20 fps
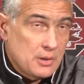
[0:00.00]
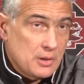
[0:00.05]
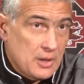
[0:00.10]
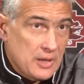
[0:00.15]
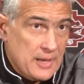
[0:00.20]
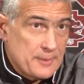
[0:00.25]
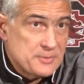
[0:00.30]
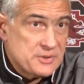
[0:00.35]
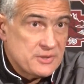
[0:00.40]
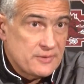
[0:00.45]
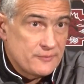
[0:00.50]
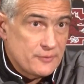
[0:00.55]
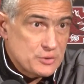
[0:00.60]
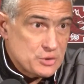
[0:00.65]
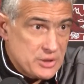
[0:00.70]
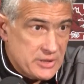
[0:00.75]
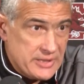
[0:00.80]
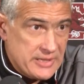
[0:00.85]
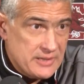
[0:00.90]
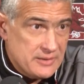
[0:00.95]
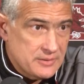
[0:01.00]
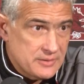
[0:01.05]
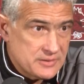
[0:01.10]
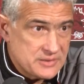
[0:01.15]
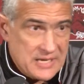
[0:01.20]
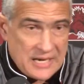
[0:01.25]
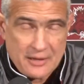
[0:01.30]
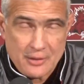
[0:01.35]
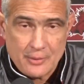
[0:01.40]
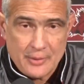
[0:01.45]
Clemson, Virginia,
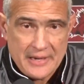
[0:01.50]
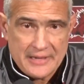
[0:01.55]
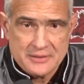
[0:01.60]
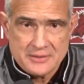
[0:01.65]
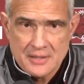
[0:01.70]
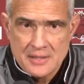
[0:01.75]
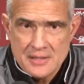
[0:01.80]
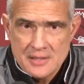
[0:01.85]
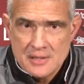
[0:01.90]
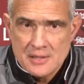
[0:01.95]
is that correct?